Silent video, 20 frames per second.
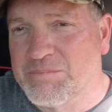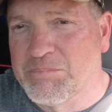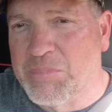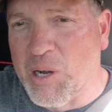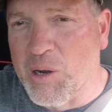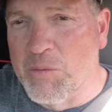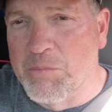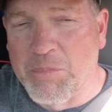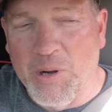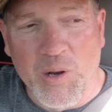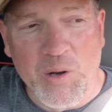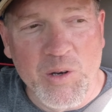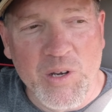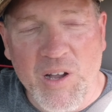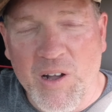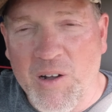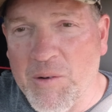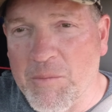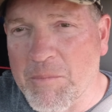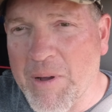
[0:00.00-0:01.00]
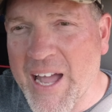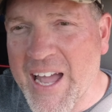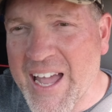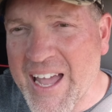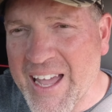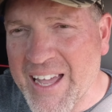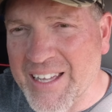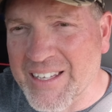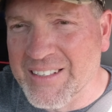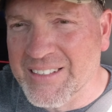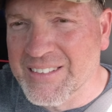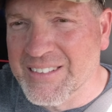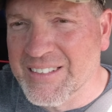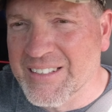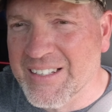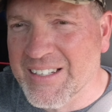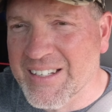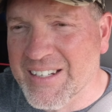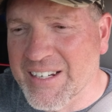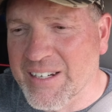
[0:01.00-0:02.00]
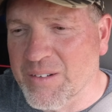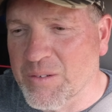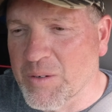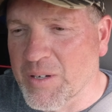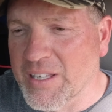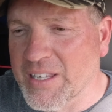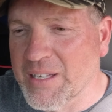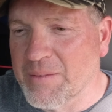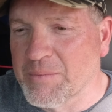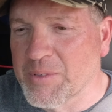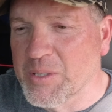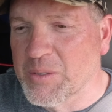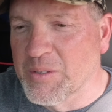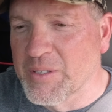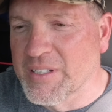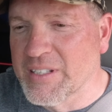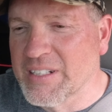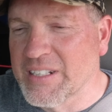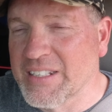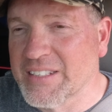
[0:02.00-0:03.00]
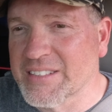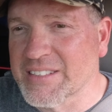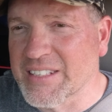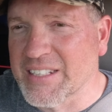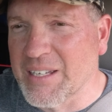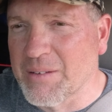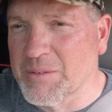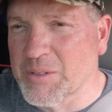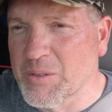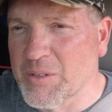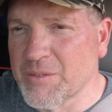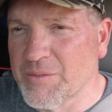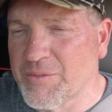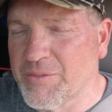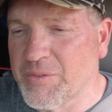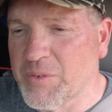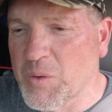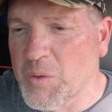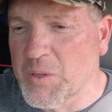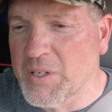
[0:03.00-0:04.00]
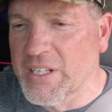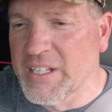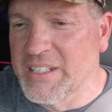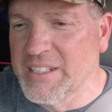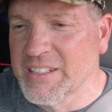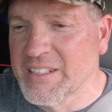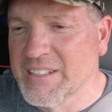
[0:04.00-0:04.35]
Popo gone by. Alright, well I'm doing, let's see, I'm doing 40.